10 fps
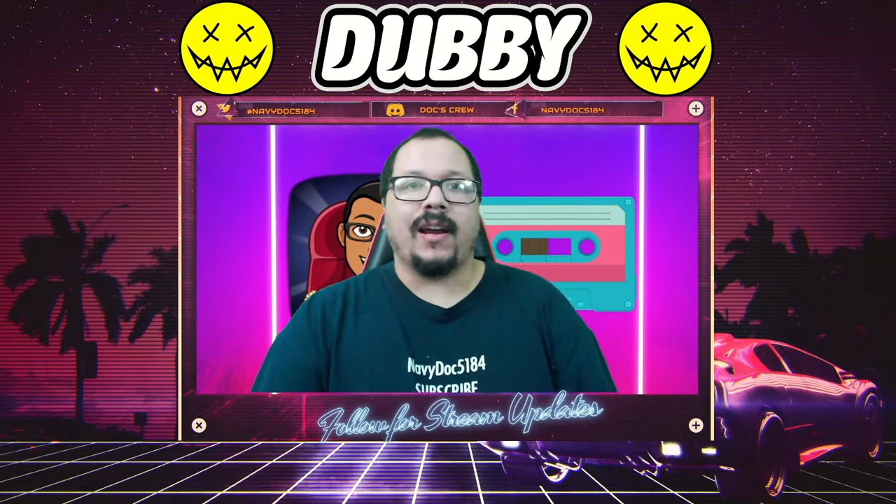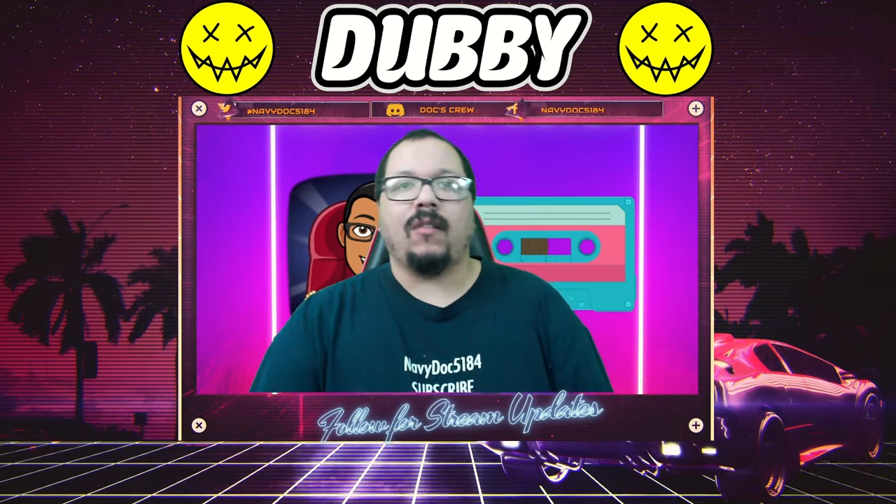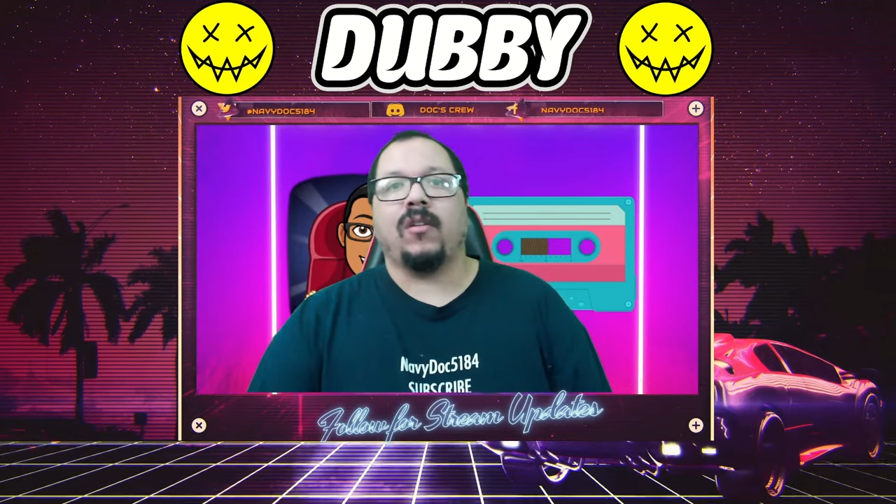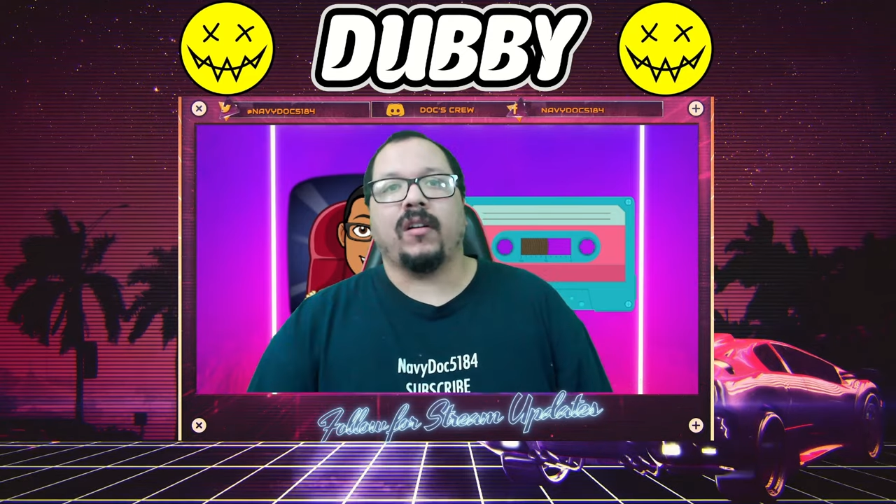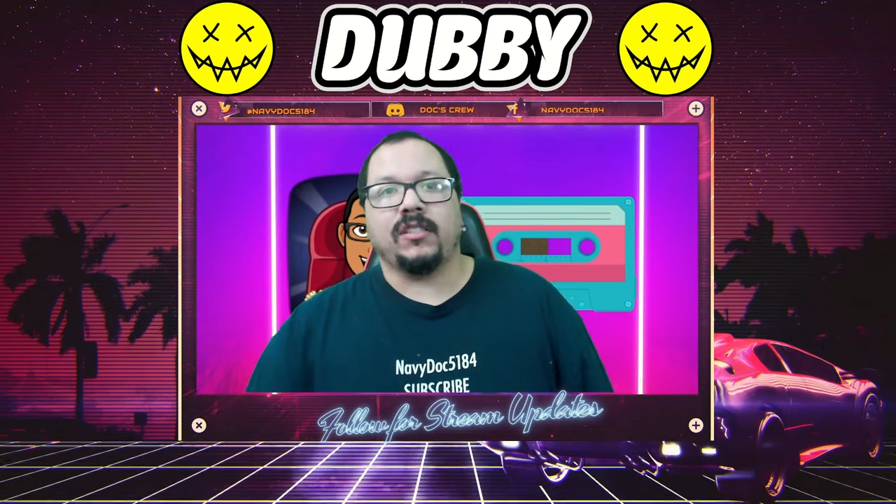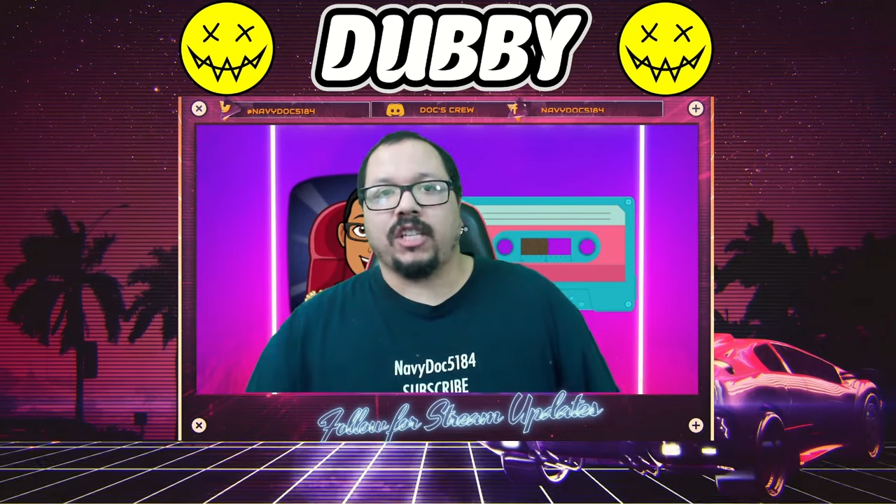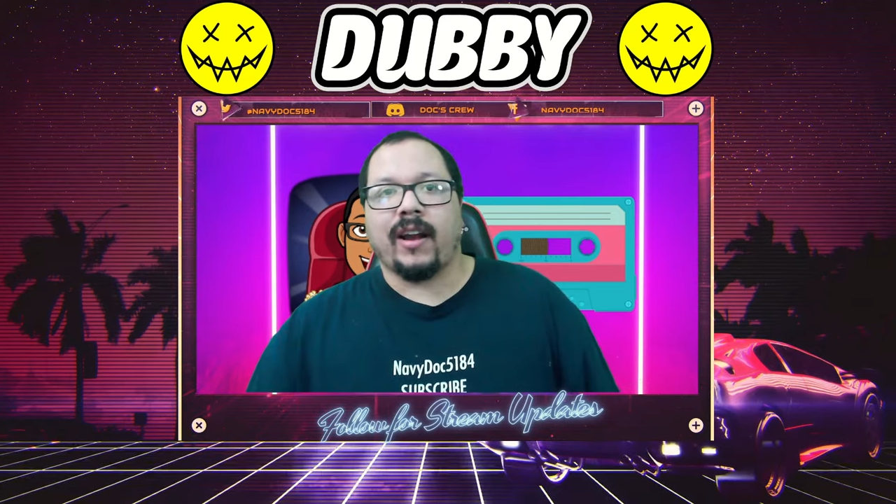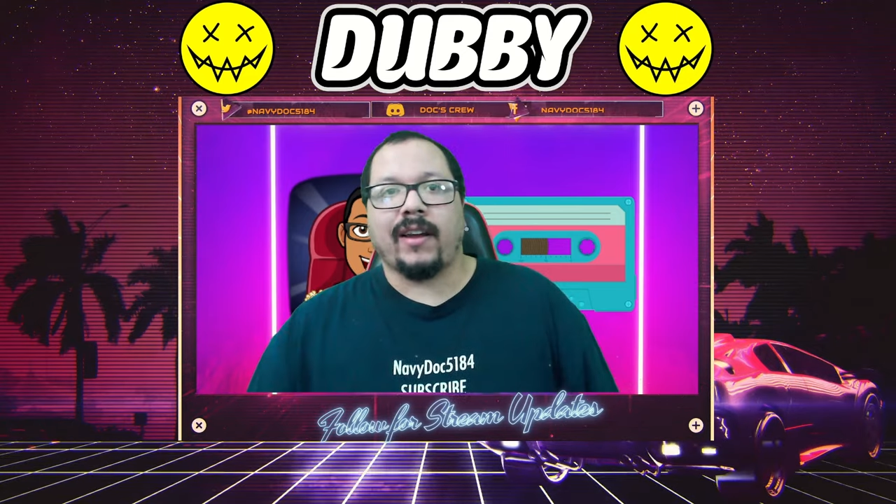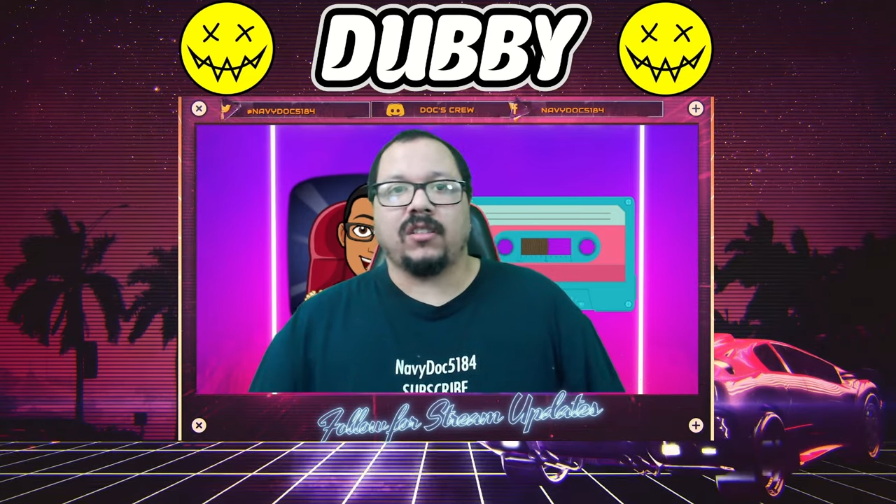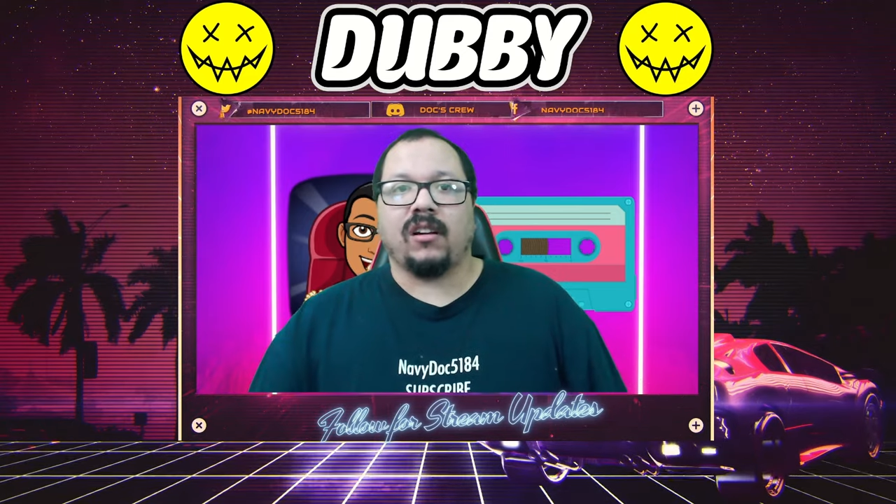out where the
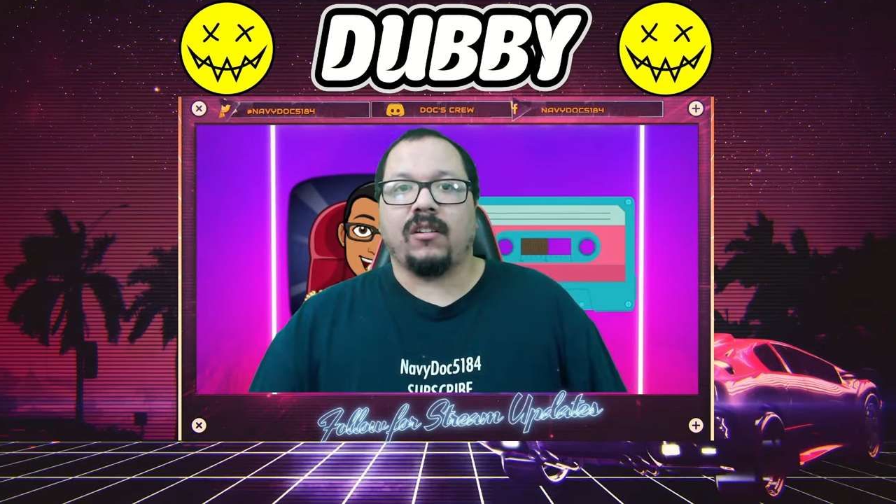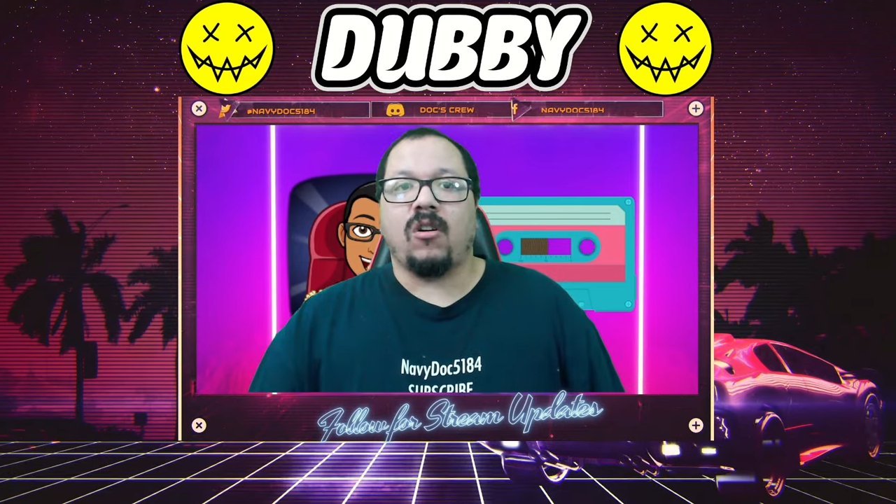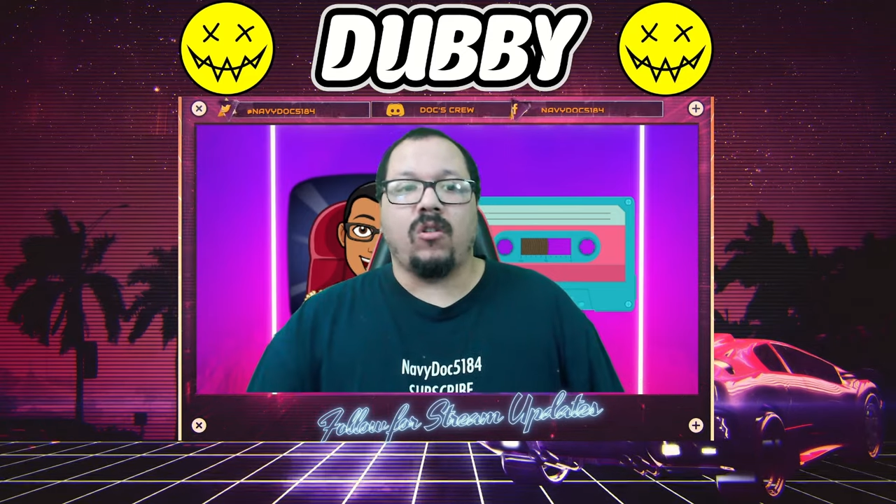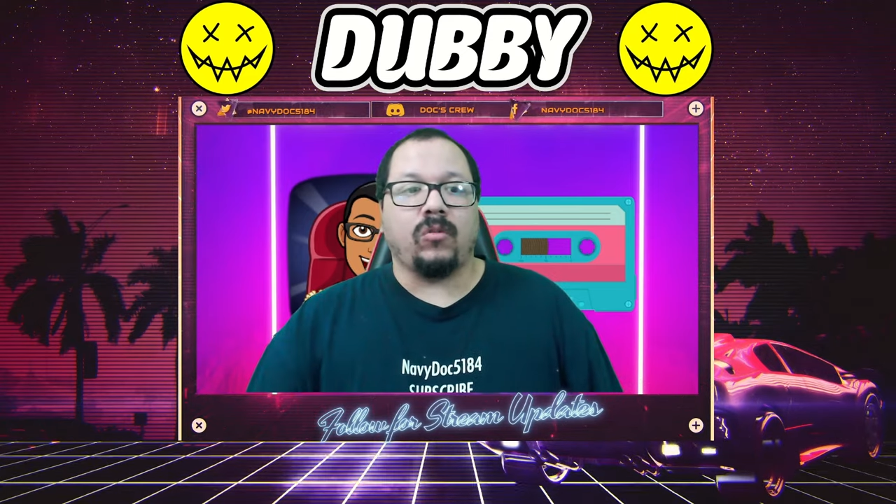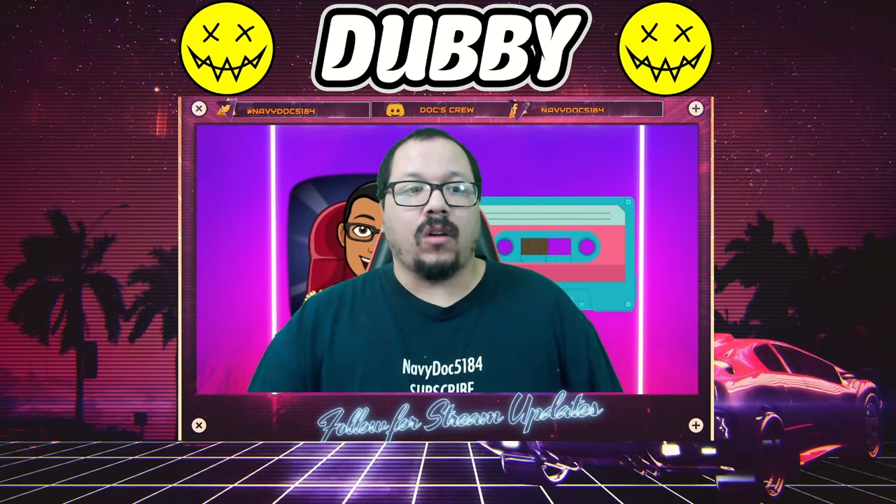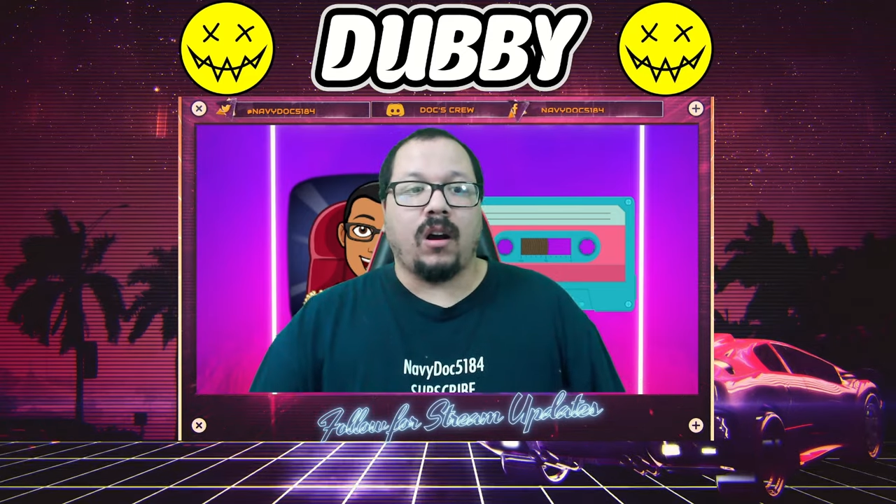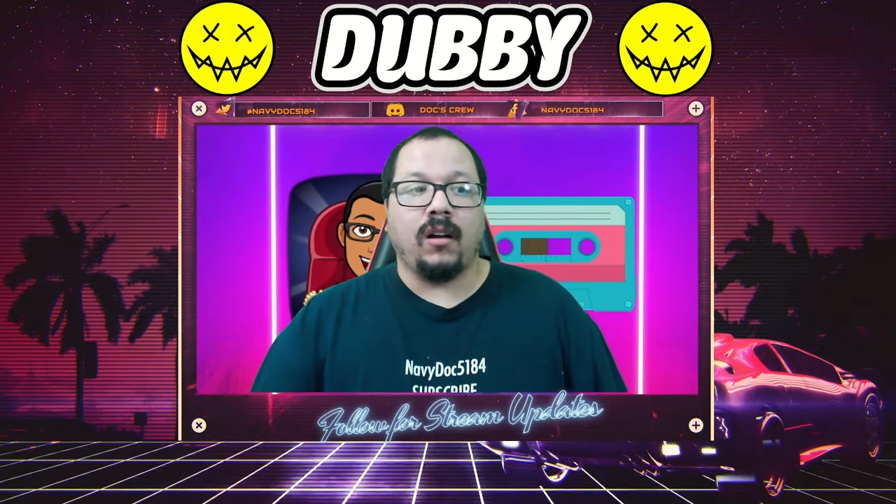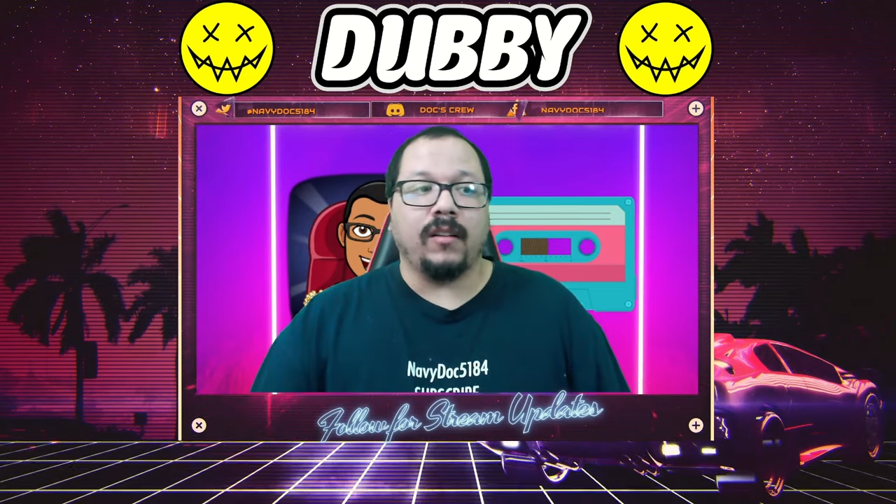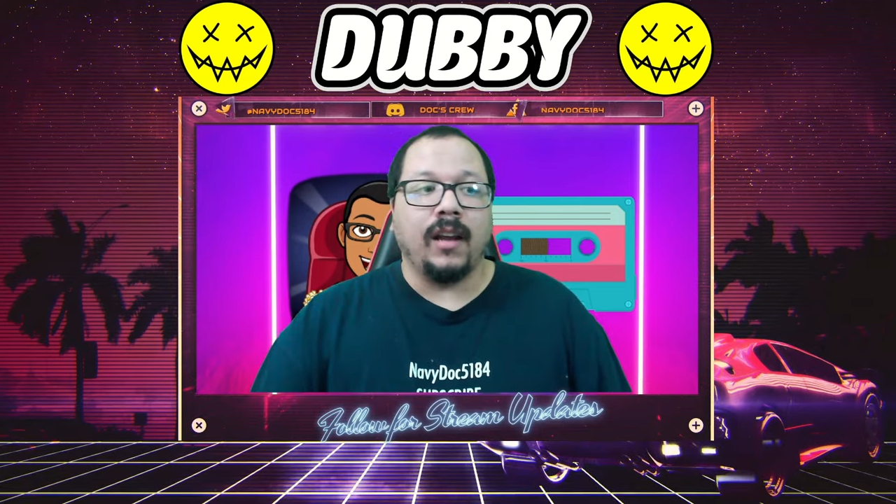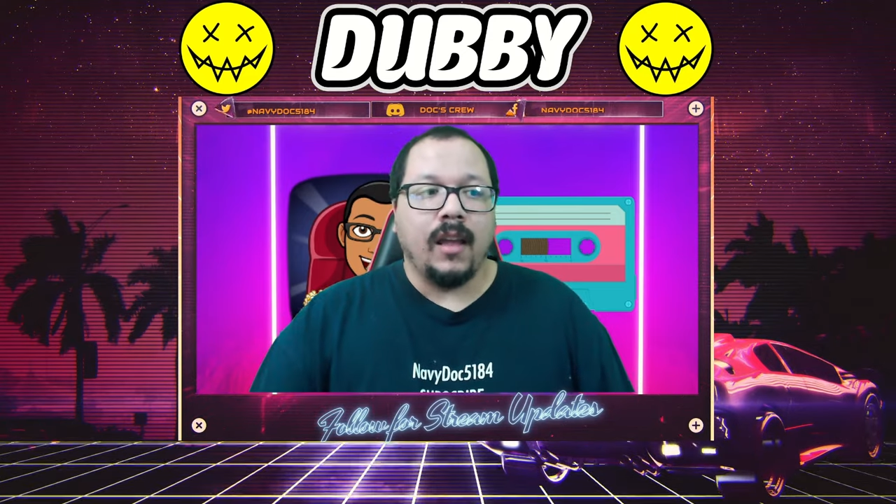Jedi started going
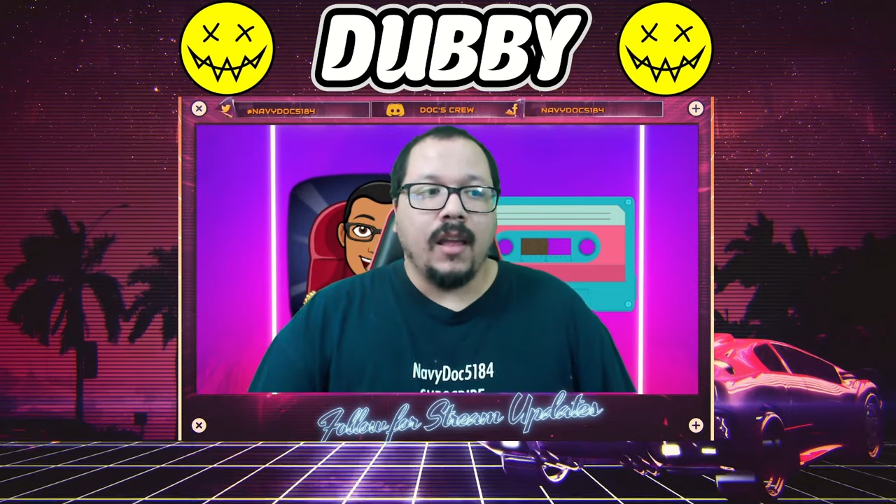wrong,